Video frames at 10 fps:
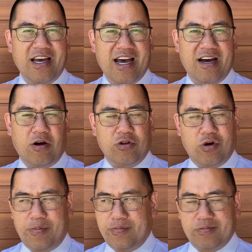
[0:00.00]
uh, although
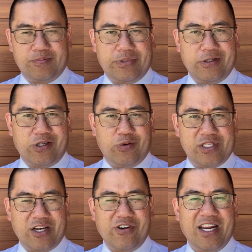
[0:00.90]
our penalty kill
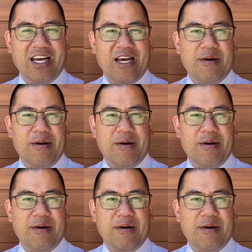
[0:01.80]
wasn't that great.